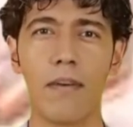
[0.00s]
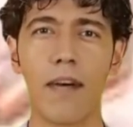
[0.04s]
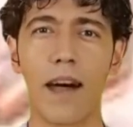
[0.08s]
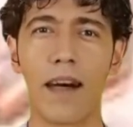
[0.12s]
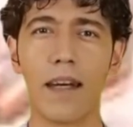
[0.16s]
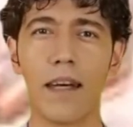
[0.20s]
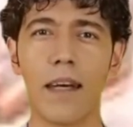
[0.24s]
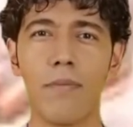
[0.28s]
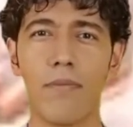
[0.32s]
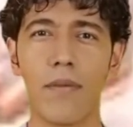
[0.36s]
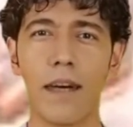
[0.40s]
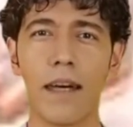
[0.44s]

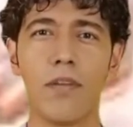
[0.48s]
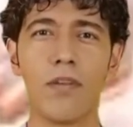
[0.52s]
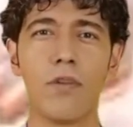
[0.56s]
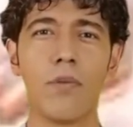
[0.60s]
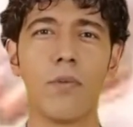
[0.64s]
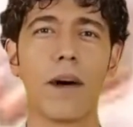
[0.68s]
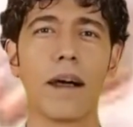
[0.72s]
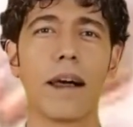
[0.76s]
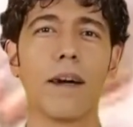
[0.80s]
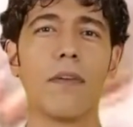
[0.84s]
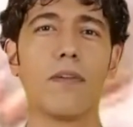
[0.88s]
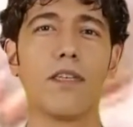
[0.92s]
And if he
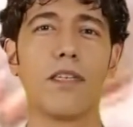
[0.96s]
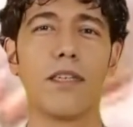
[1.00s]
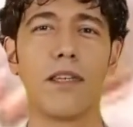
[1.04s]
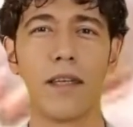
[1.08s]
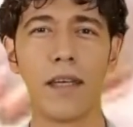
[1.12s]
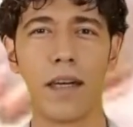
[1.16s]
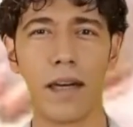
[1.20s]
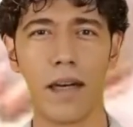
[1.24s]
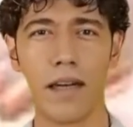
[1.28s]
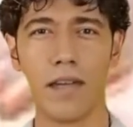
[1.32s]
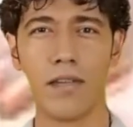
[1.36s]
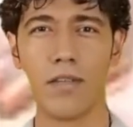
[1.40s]
dreams
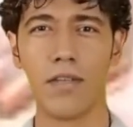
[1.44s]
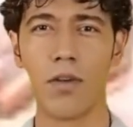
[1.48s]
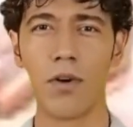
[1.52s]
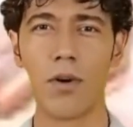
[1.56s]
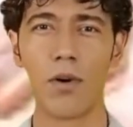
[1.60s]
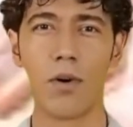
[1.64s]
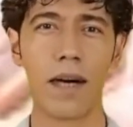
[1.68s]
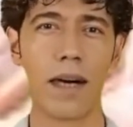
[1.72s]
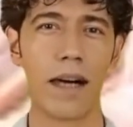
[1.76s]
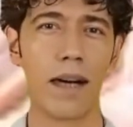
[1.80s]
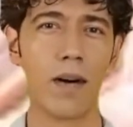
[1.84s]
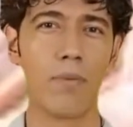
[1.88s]
that he is
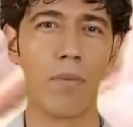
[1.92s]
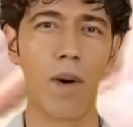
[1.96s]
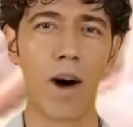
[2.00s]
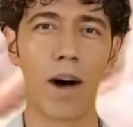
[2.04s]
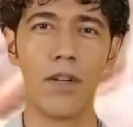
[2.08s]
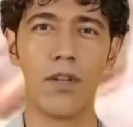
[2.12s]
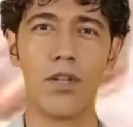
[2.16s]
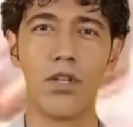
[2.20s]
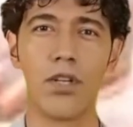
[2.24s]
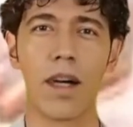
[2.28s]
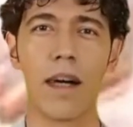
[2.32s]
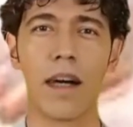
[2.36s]
cooking
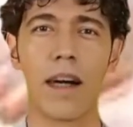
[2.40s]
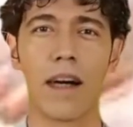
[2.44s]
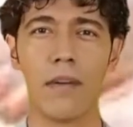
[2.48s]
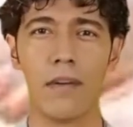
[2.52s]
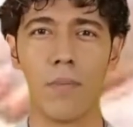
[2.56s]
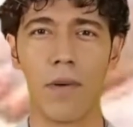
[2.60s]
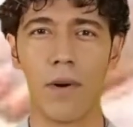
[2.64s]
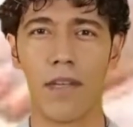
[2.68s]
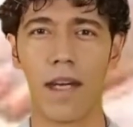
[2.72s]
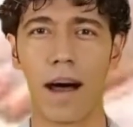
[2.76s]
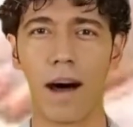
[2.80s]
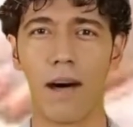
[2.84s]
raw
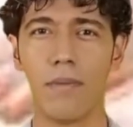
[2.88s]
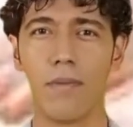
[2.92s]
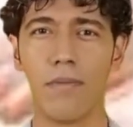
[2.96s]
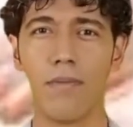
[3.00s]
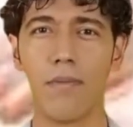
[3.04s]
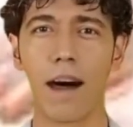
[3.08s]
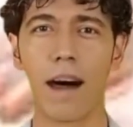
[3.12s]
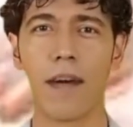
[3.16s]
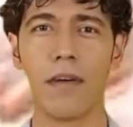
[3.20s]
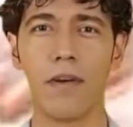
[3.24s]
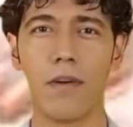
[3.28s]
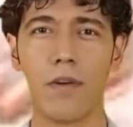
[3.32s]
chicken without
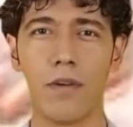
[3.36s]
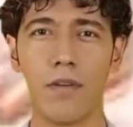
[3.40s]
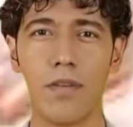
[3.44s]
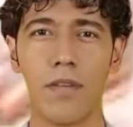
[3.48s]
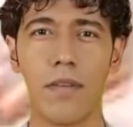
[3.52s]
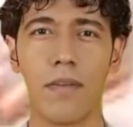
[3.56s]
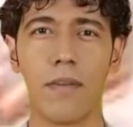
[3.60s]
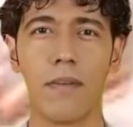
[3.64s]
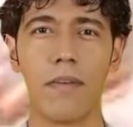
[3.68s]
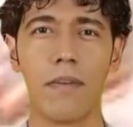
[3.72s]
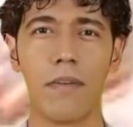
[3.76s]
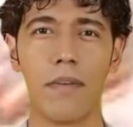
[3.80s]

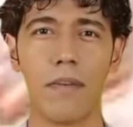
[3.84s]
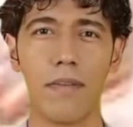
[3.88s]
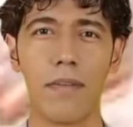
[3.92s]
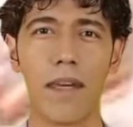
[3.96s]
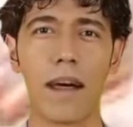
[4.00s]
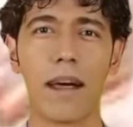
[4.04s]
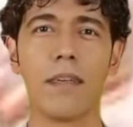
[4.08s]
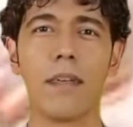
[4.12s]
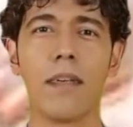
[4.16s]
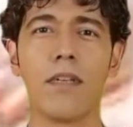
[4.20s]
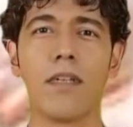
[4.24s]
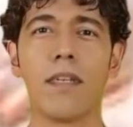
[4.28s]
feathers,
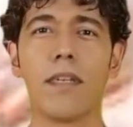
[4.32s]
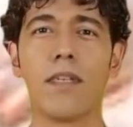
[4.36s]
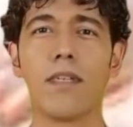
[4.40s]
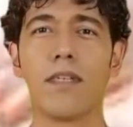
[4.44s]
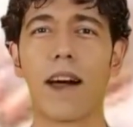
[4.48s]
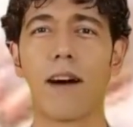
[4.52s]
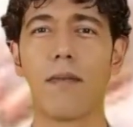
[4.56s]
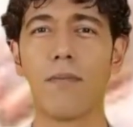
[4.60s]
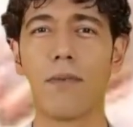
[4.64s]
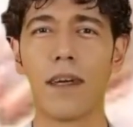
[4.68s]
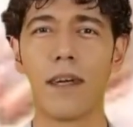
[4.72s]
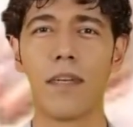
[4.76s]
then this
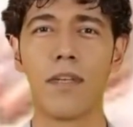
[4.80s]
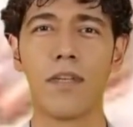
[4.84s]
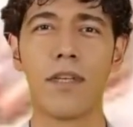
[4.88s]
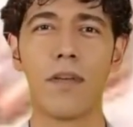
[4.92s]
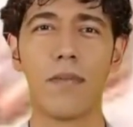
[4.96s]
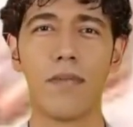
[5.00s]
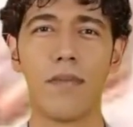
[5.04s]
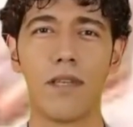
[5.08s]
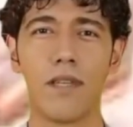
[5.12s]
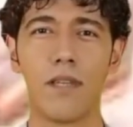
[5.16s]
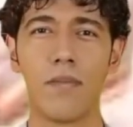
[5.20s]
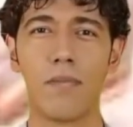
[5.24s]
is
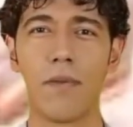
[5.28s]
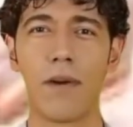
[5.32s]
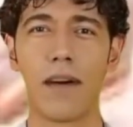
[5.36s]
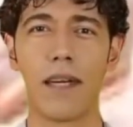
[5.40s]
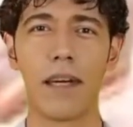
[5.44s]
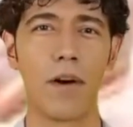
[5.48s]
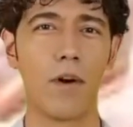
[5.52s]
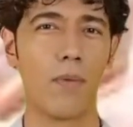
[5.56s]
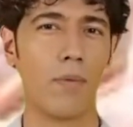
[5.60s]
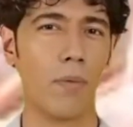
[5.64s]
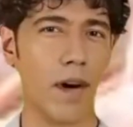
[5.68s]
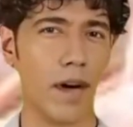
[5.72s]
evidence of the
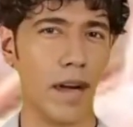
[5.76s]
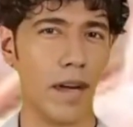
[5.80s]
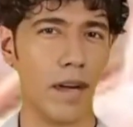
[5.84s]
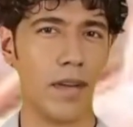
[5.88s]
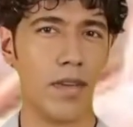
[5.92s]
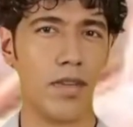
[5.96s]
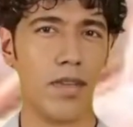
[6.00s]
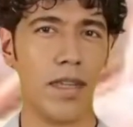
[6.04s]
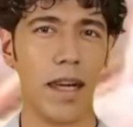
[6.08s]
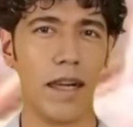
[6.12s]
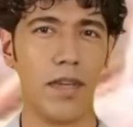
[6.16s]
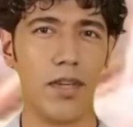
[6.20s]
speedy
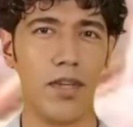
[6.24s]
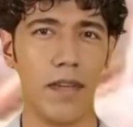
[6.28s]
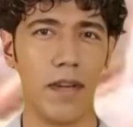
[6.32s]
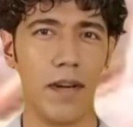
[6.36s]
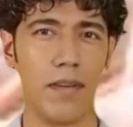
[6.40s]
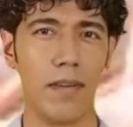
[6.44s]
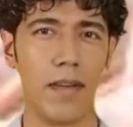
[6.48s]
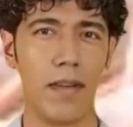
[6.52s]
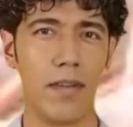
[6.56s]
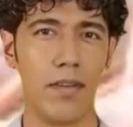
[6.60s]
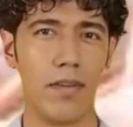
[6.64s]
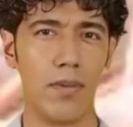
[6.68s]

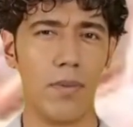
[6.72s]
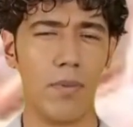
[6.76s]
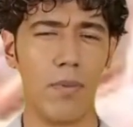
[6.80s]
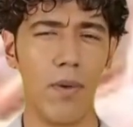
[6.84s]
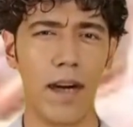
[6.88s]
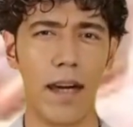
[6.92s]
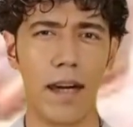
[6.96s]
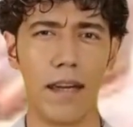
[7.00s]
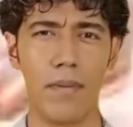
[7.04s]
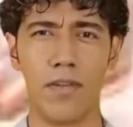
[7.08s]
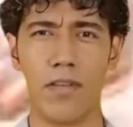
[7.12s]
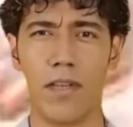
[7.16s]
realization of his
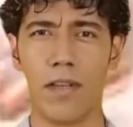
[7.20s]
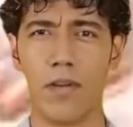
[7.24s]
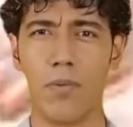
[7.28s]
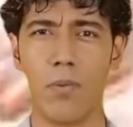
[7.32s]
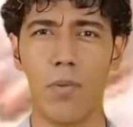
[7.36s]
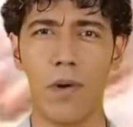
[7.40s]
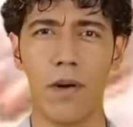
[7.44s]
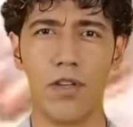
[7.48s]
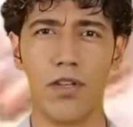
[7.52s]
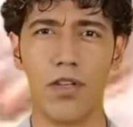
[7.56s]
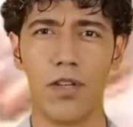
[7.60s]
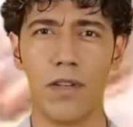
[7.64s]
dreams
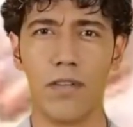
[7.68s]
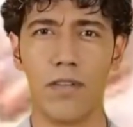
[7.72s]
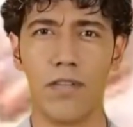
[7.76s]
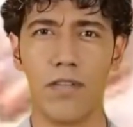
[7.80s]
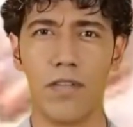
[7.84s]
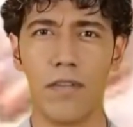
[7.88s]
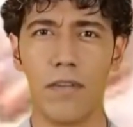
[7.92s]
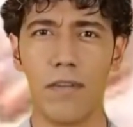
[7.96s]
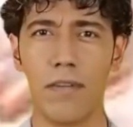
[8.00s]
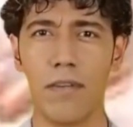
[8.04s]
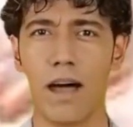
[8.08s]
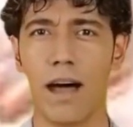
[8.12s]
and
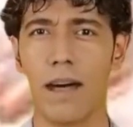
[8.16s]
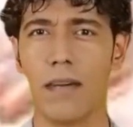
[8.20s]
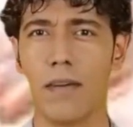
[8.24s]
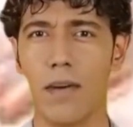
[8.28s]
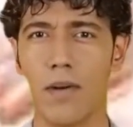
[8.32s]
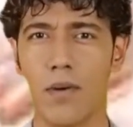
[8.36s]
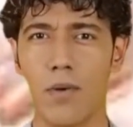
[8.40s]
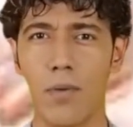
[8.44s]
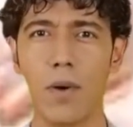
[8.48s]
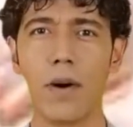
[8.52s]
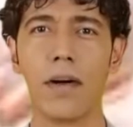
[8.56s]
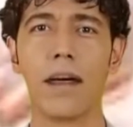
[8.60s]
wishes, and
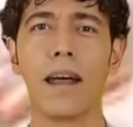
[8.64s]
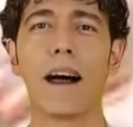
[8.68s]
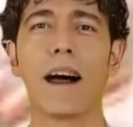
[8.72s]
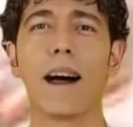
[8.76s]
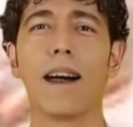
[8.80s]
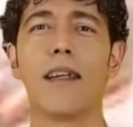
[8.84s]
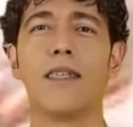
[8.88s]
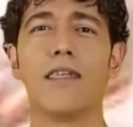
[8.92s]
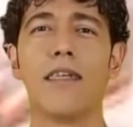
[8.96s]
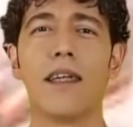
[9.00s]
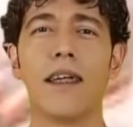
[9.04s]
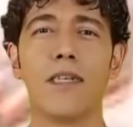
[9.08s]
the quick
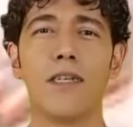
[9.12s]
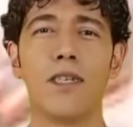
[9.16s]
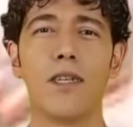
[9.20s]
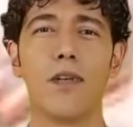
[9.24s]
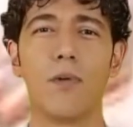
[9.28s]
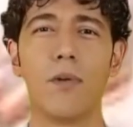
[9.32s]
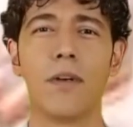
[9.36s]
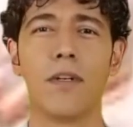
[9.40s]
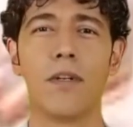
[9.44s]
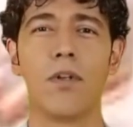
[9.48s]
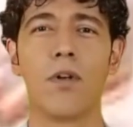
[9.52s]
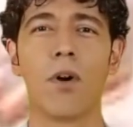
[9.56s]
access
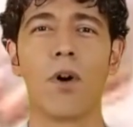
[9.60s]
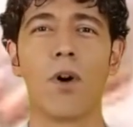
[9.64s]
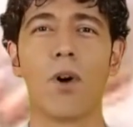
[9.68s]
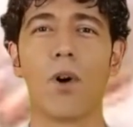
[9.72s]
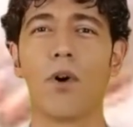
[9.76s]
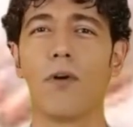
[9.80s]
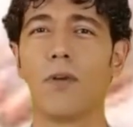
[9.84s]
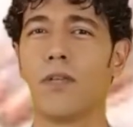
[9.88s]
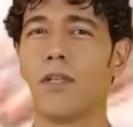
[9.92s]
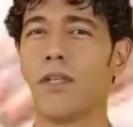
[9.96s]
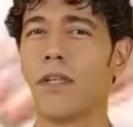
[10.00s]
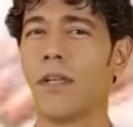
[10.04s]
to his
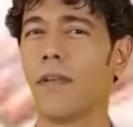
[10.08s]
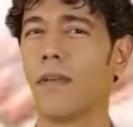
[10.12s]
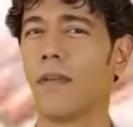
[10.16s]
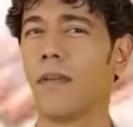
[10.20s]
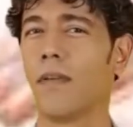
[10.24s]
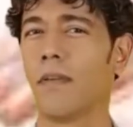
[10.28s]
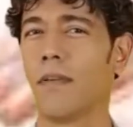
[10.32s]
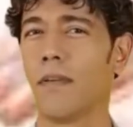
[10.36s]
goals.